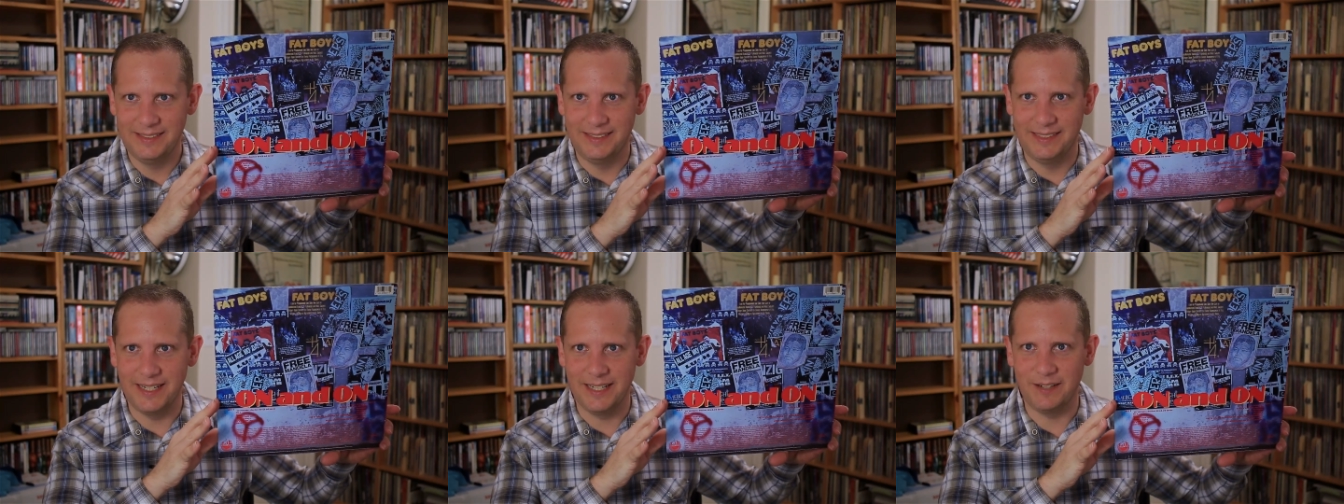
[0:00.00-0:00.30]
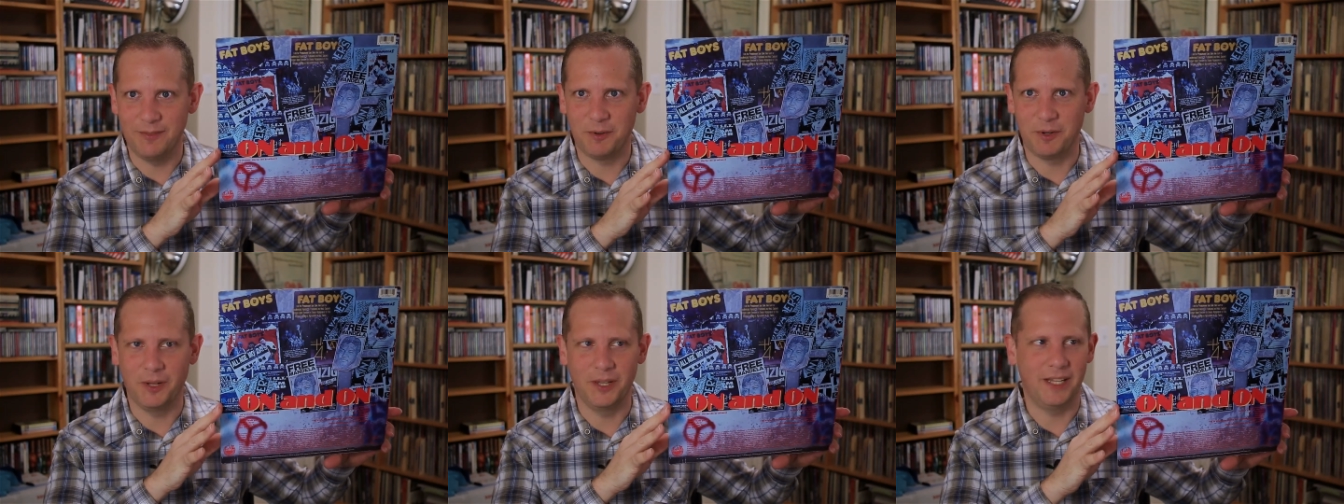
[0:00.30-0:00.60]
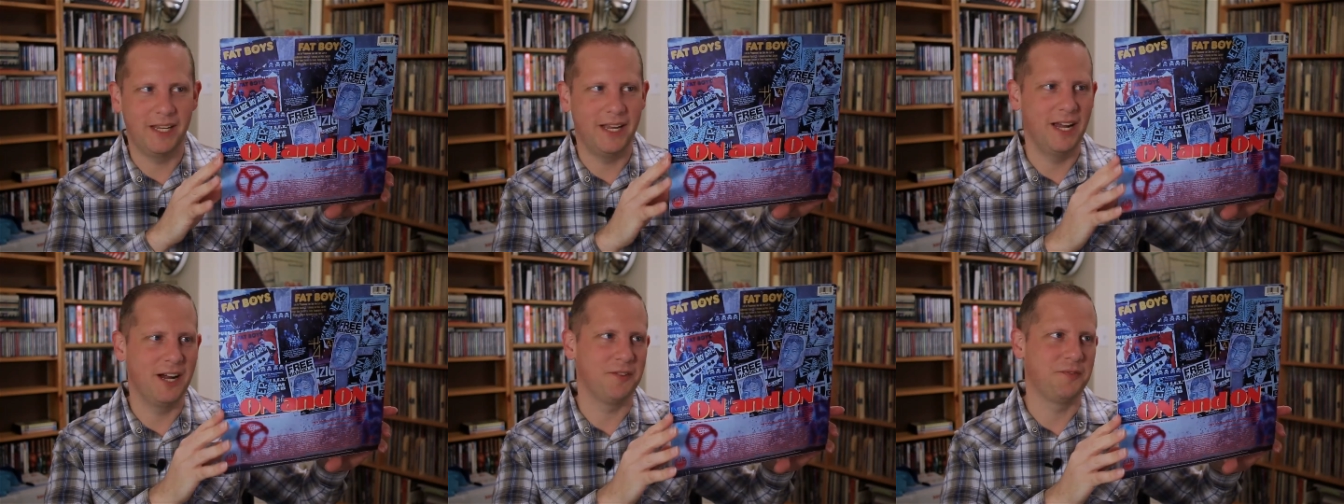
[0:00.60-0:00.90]
didn't
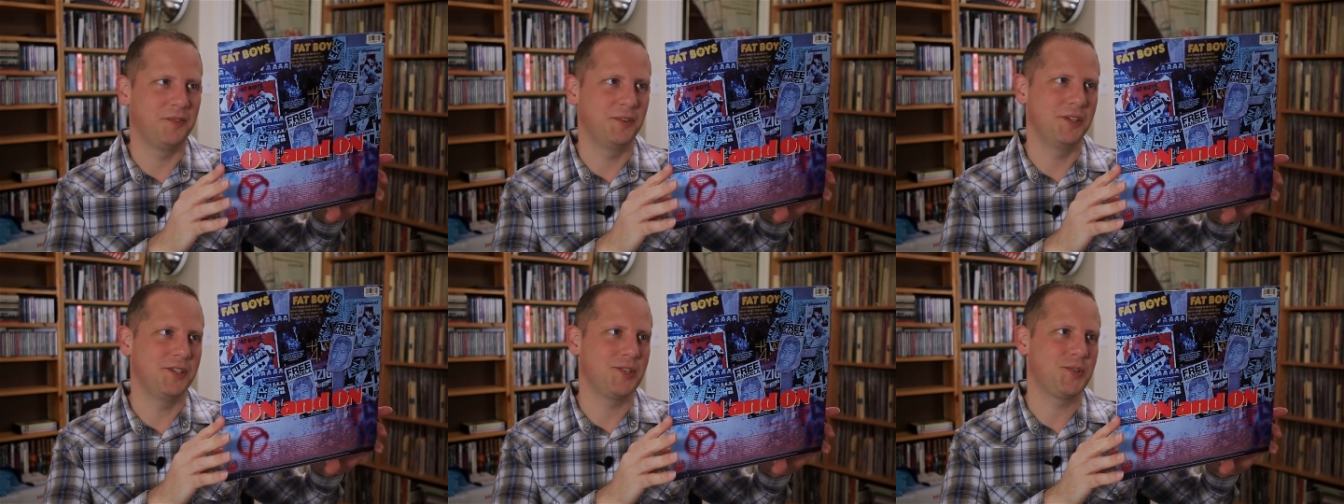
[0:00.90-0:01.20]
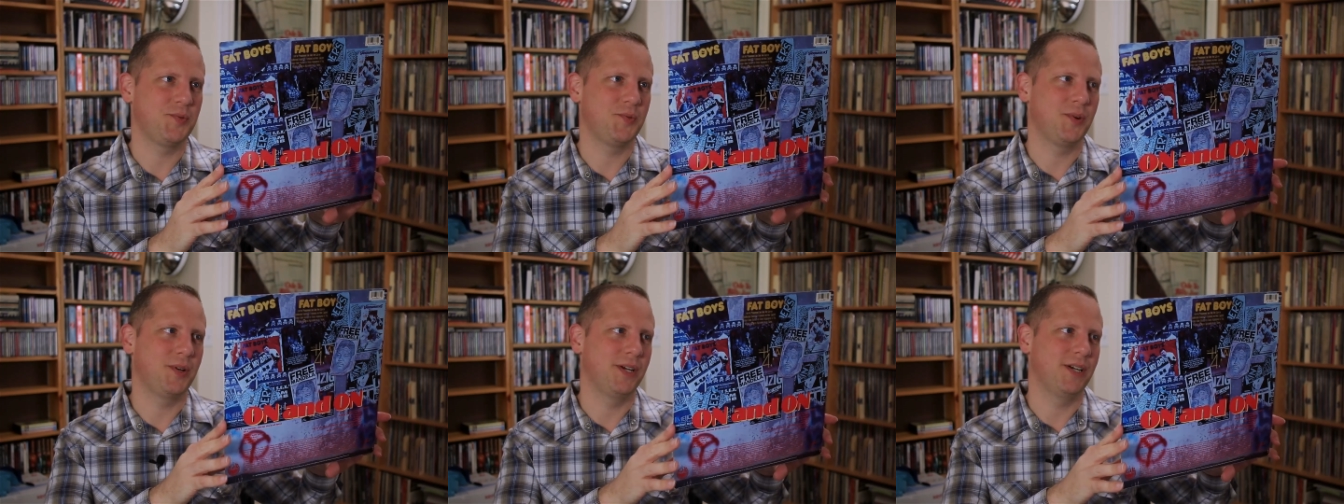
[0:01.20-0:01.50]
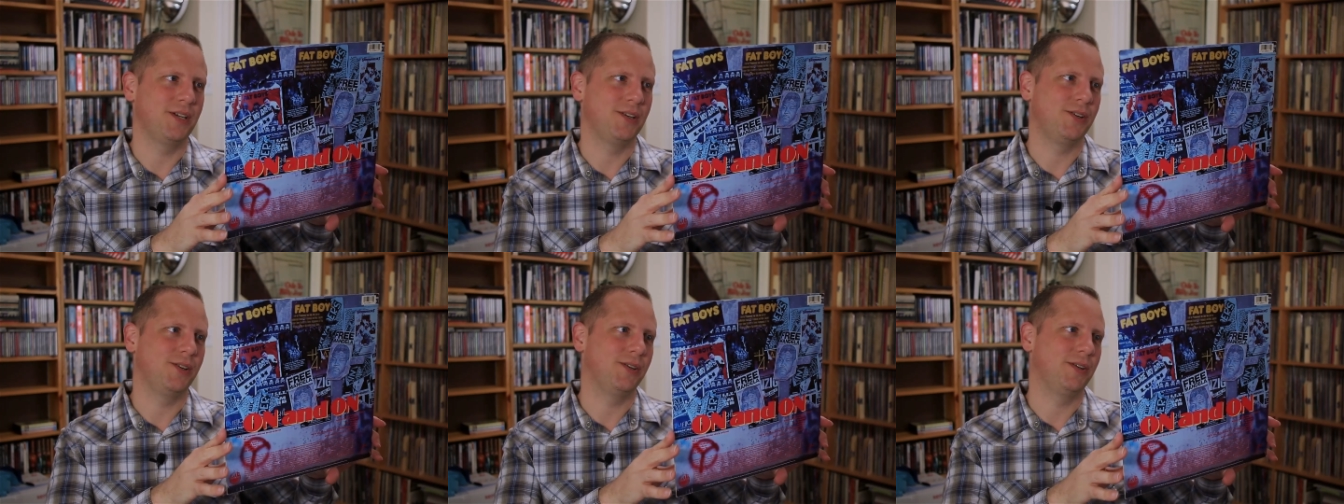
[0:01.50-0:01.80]
really care for this one
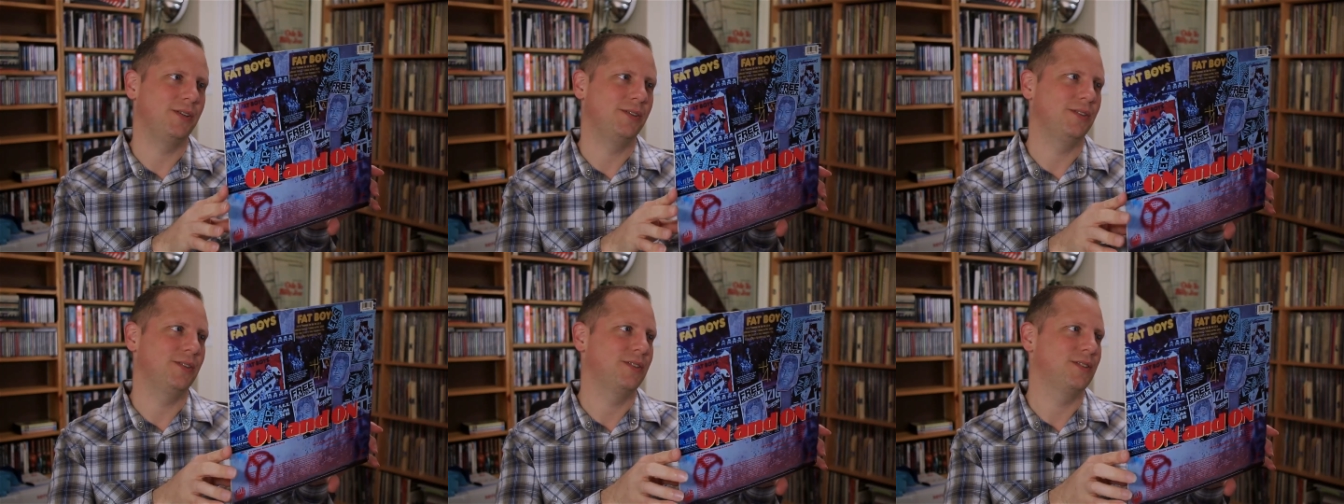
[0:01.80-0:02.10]
at all.